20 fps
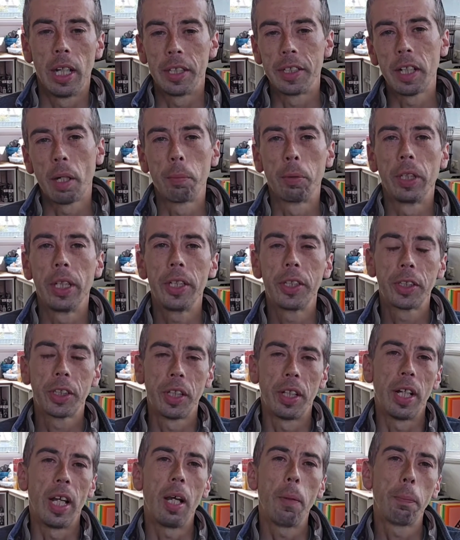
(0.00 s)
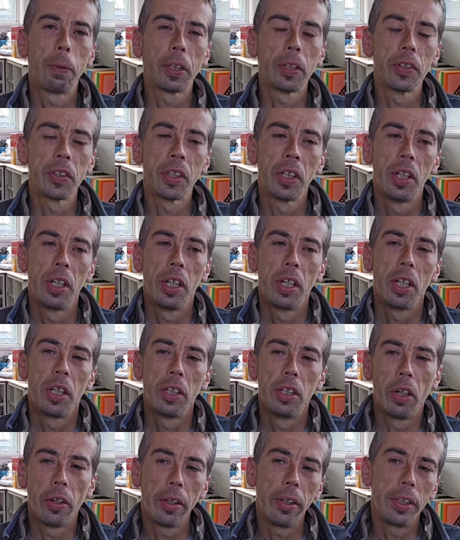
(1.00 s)
double edge to that, because
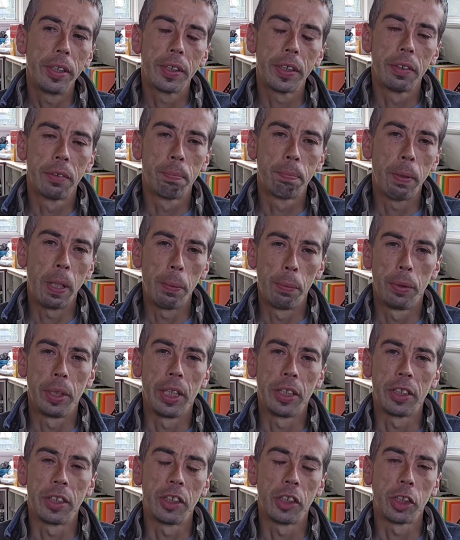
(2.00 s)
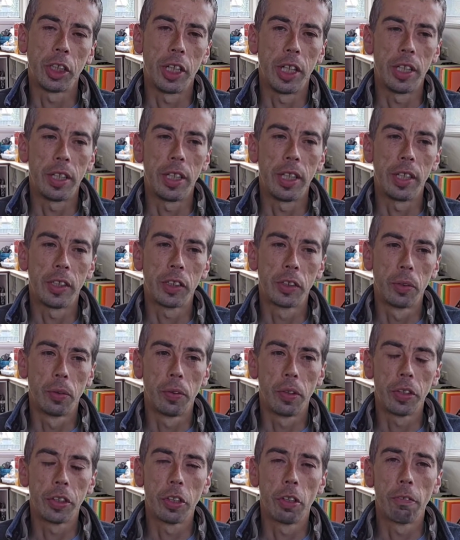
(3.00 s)
not only does people get to share their
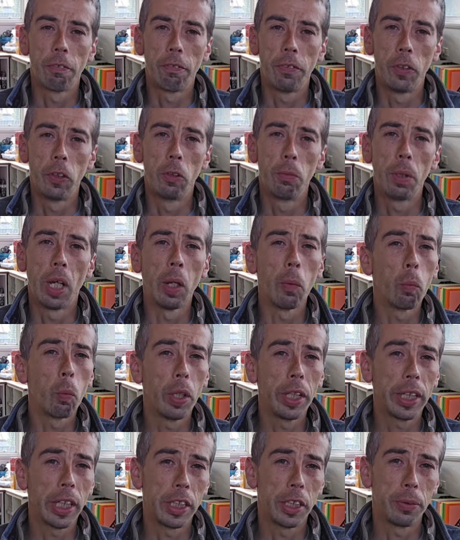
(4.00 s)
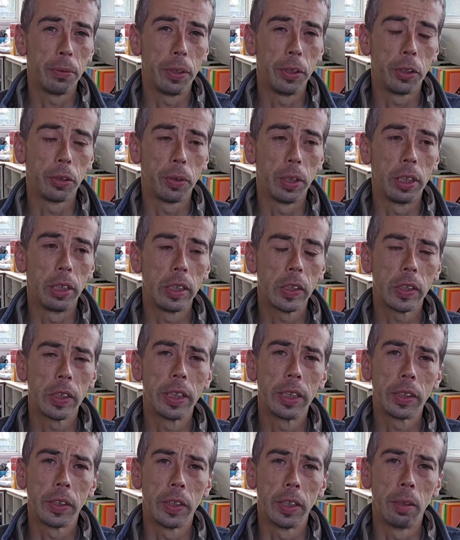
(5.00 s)
stories on film and we get to enjoy
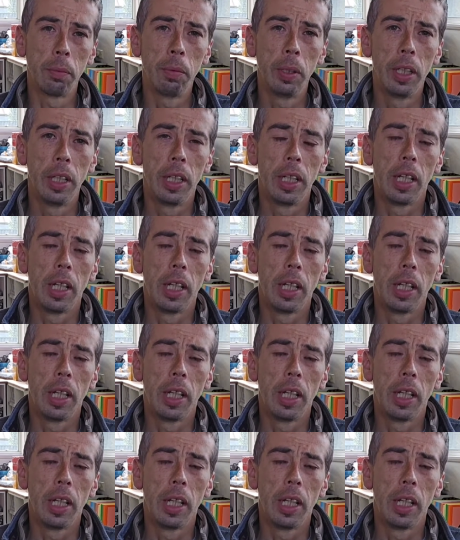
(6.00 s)
listening to them,